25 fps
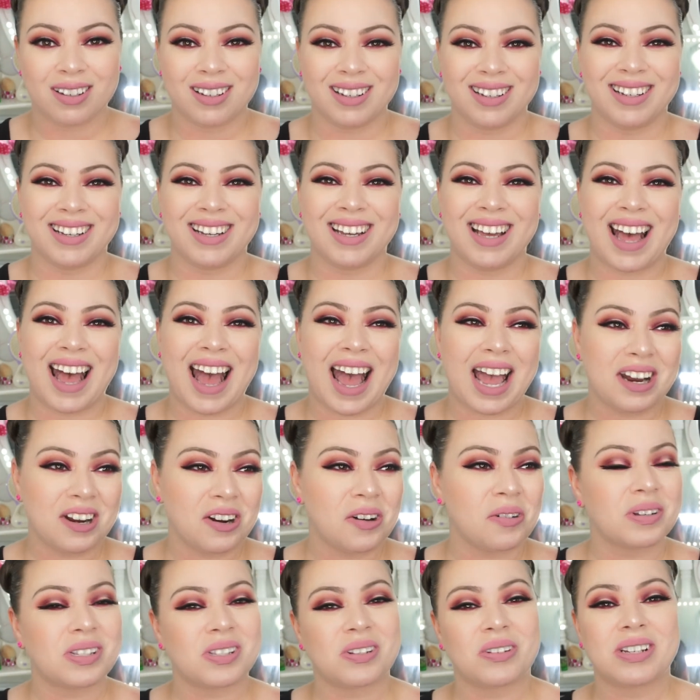I
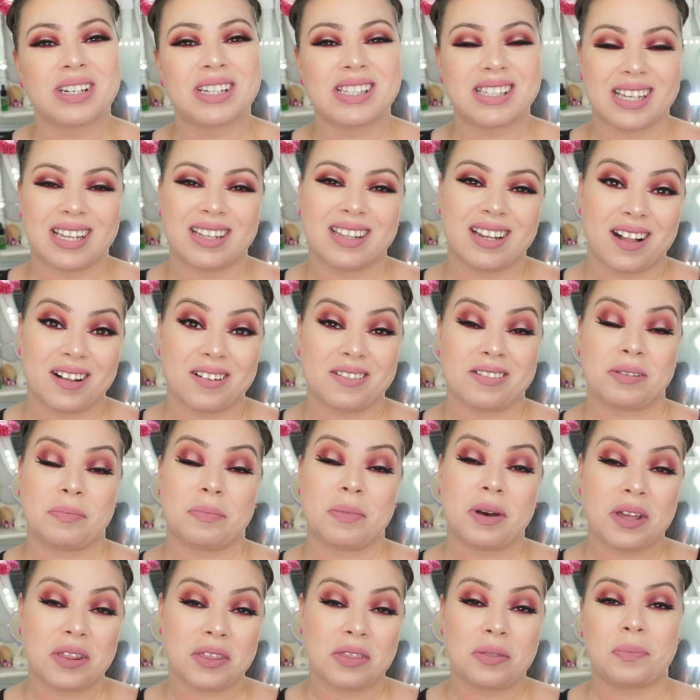know it's only $10 a
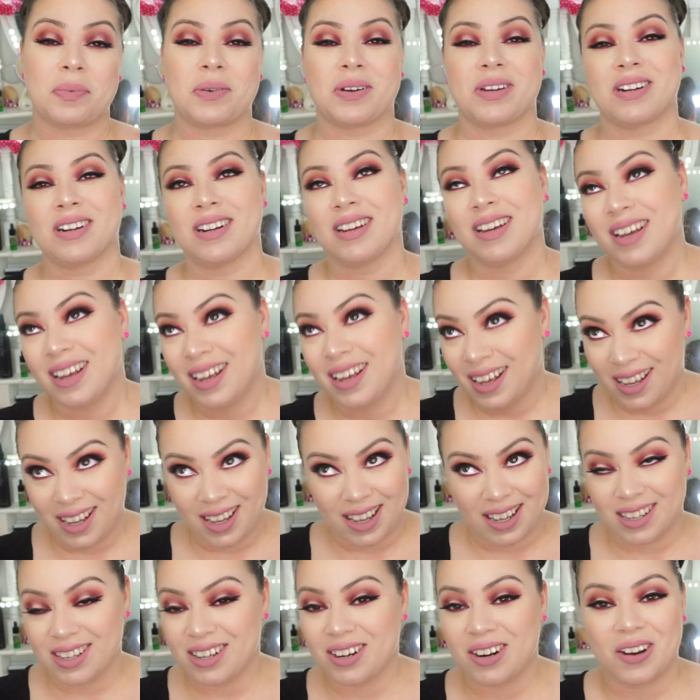month, but
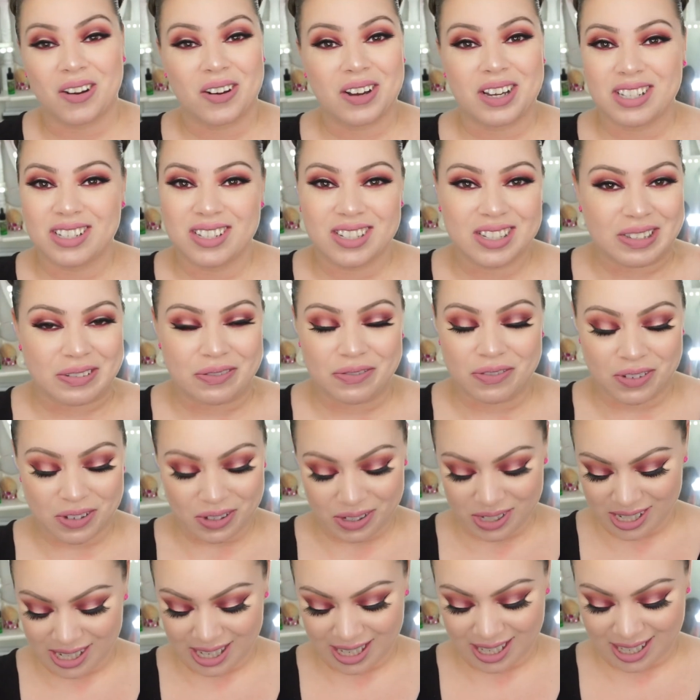you know, it just
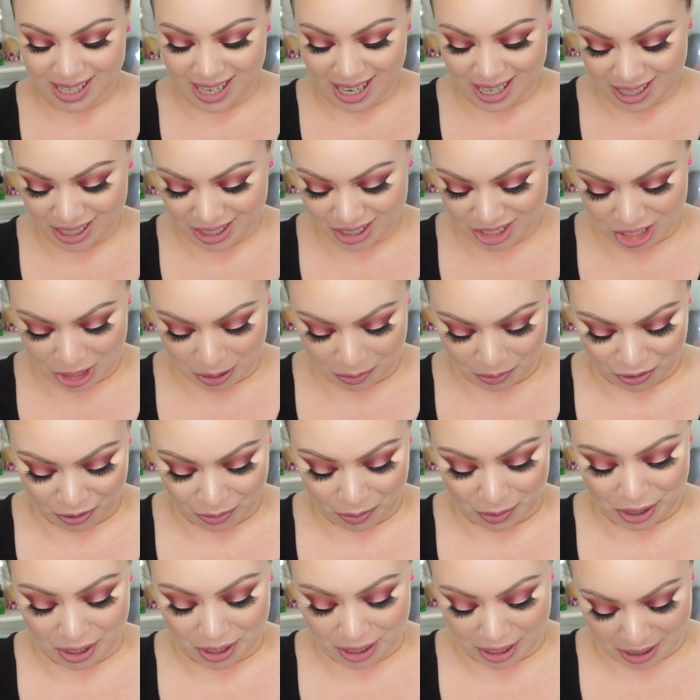feels like kind of cheap for
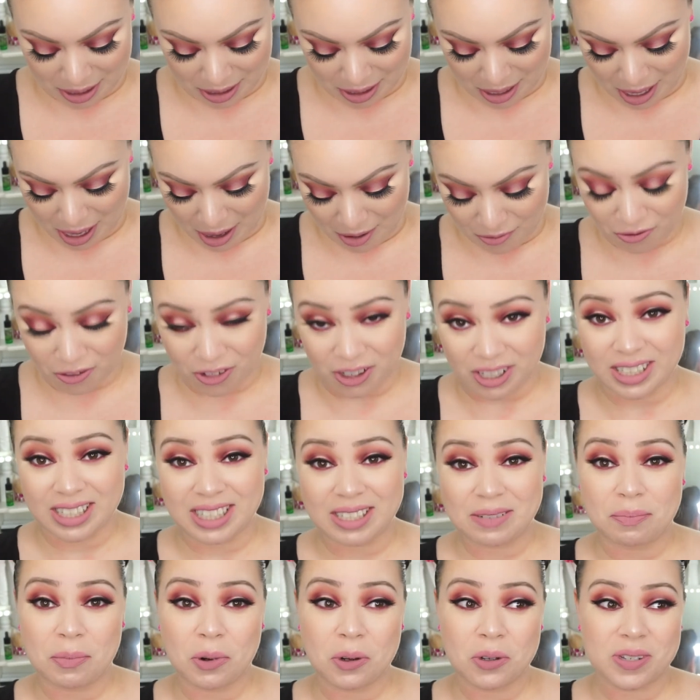me. And really,
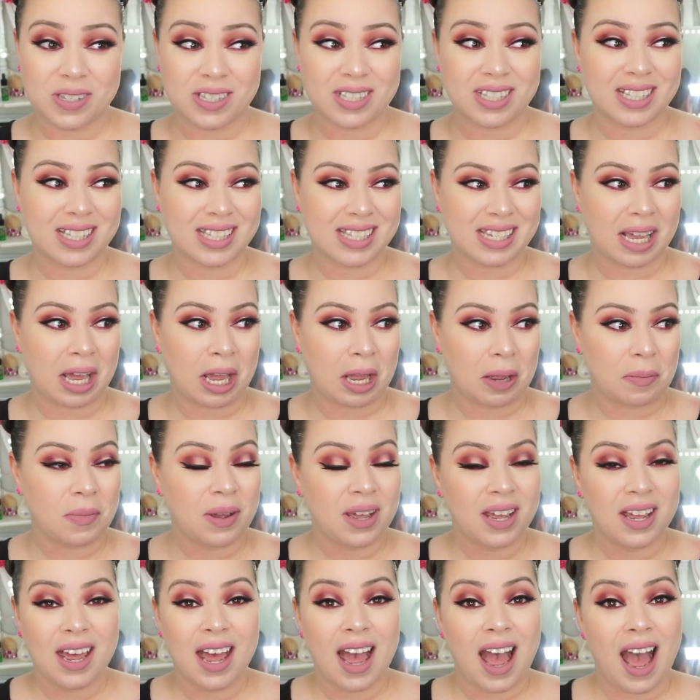most of the time,
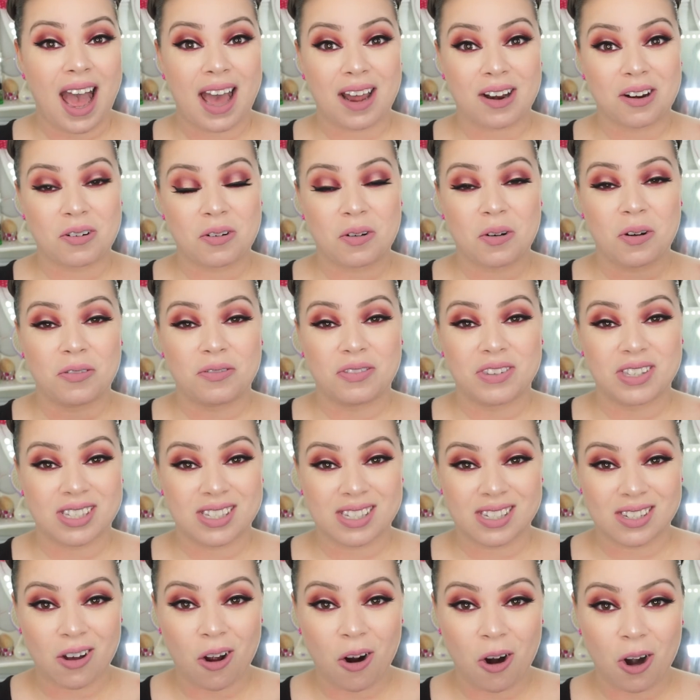I don't know if this
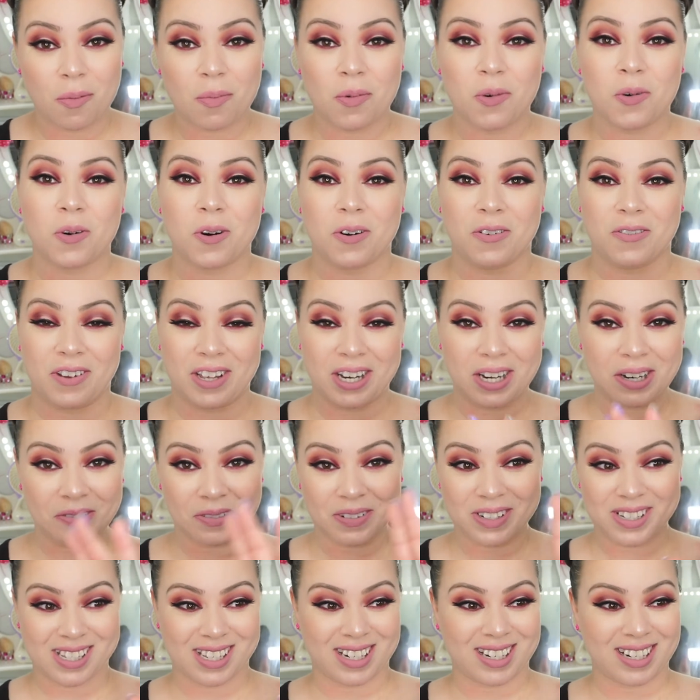is horrible or if
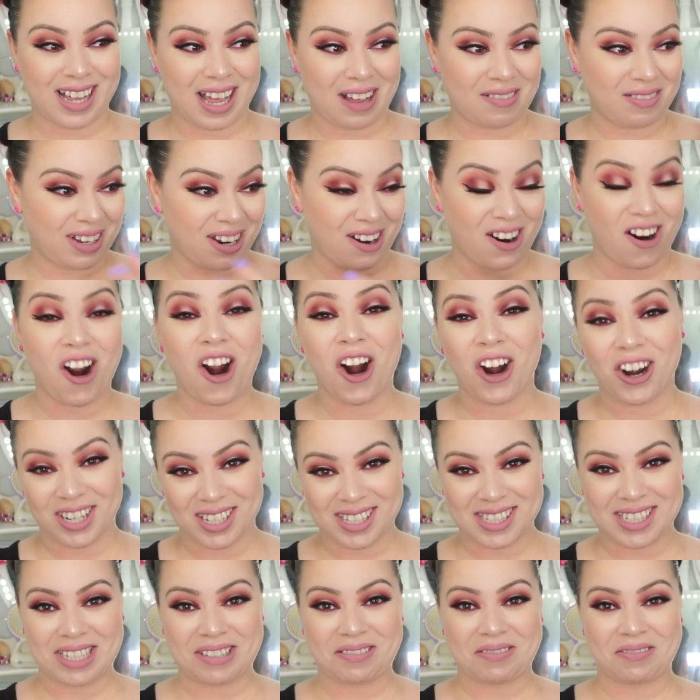anyone's gonna have like a heart
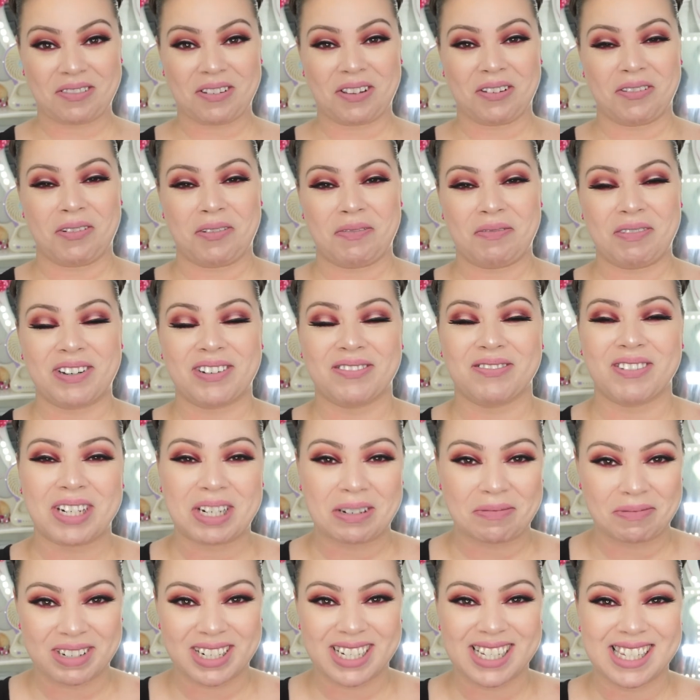attack with what
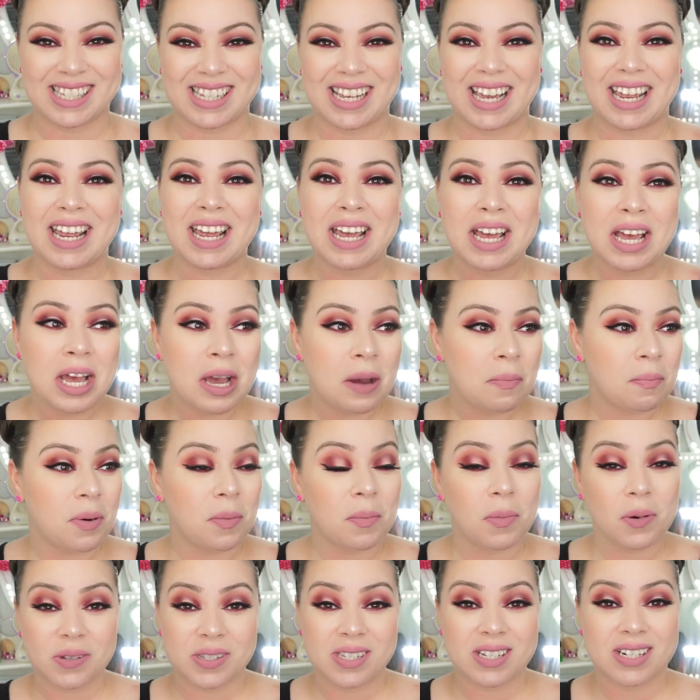I'm gonna say, but
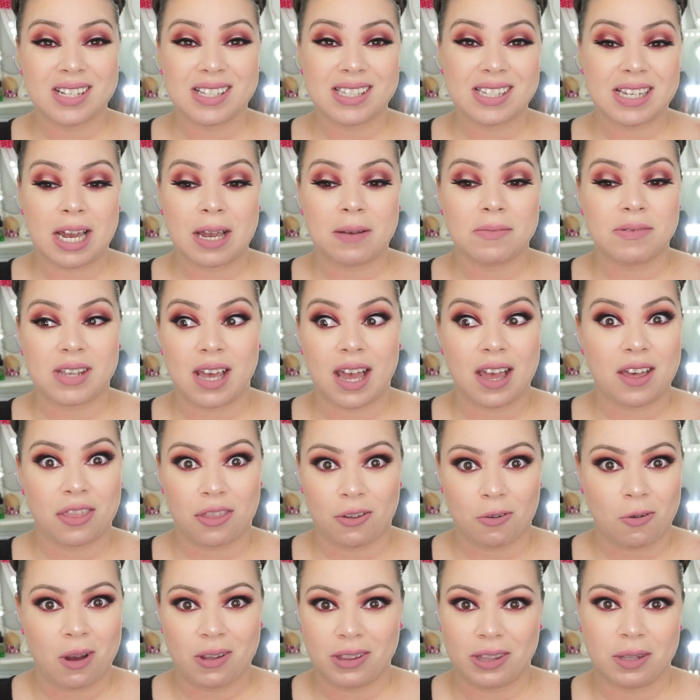most of the times I
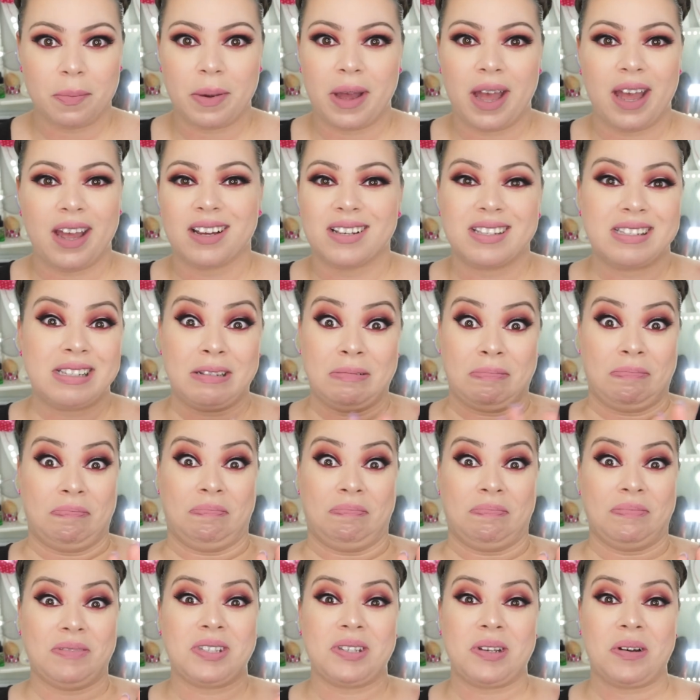throw out the bags.
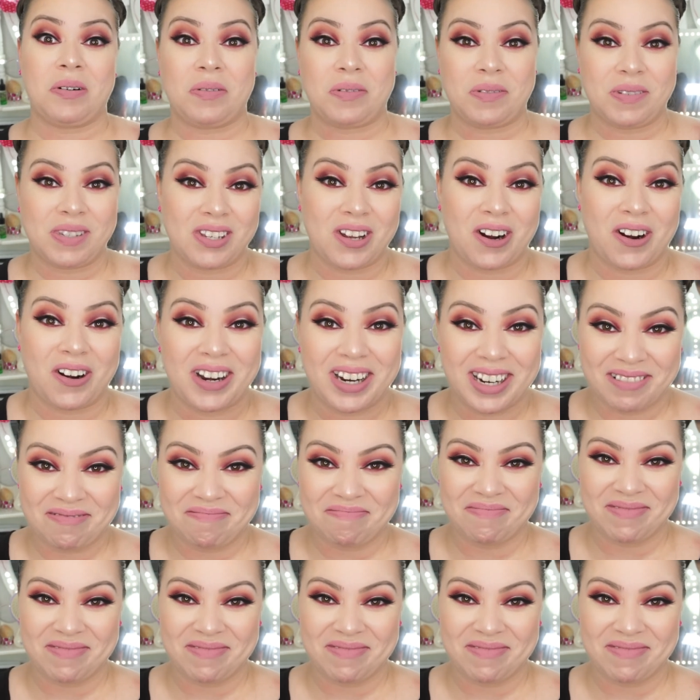So sorry.